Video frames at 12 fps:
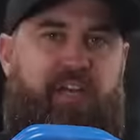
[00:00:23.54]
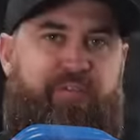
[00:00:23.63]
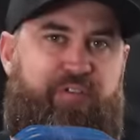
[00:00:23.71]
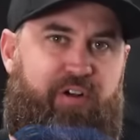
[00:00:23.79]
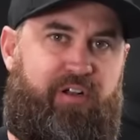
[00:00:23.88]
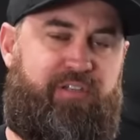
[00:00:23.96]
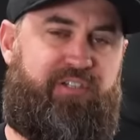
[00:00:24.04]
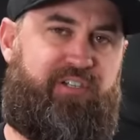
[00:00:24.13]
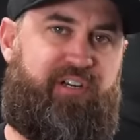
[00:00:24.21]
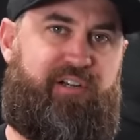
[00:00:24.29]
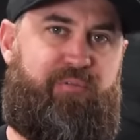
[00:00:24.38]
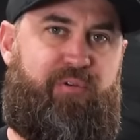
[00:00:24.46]
If you're
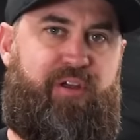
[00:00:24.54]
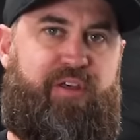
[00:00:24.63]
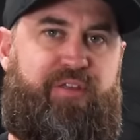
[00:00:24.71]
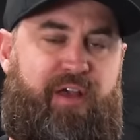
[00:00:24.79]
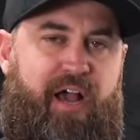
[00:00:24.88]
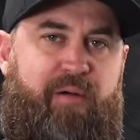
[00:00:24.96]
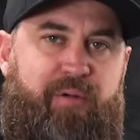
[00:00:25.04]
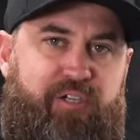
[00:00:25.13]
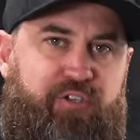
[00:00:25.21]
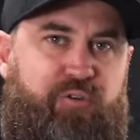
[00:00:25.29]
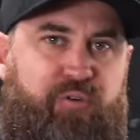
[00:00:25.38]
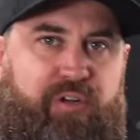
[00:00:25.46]
uncertain with how much
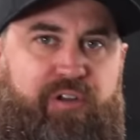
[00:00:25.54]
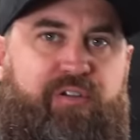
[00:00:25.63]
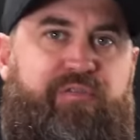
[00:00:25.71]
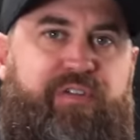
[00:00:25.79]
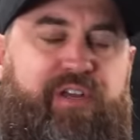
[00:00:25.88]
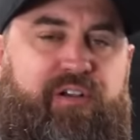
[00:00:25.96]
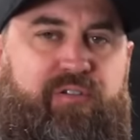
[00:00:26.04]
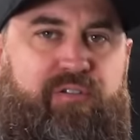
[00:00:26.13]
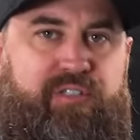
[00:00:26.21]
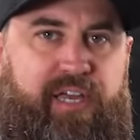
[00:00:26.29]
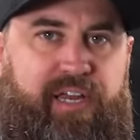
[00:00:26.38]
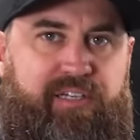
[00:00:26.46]
coolant your vehicle
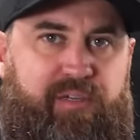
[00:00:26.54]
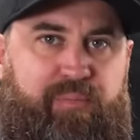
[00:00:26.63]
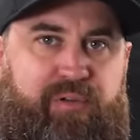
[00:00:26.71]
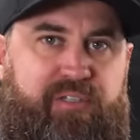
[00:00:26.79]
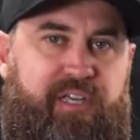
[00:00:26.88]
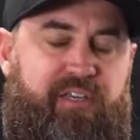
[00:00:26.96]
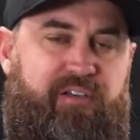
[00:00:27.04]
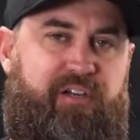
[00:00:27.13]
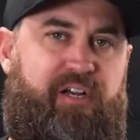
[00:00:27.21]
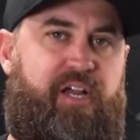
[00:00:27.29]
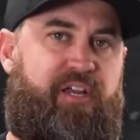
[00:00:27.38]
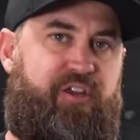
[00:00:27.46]
takes in
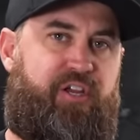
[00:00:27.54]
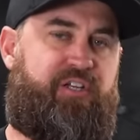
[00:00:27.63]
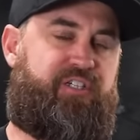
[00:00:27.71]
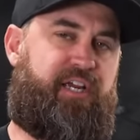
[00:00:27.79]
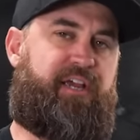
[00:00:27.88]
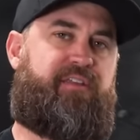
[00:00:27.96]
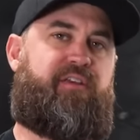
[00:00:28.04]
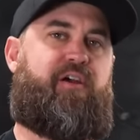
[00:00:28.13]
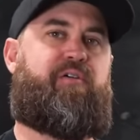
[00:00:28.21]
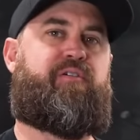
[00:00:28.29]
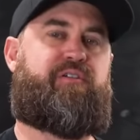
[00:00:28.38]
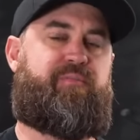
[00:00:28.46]
particular, you can check the
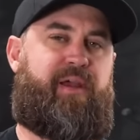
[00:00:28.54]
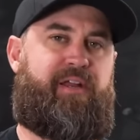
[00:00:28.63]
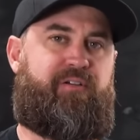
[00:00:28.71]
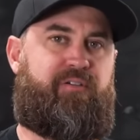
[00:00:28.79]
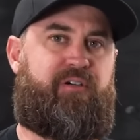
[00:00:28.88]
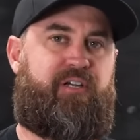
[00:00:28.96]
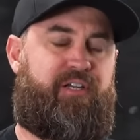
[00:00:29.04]
owner's manual.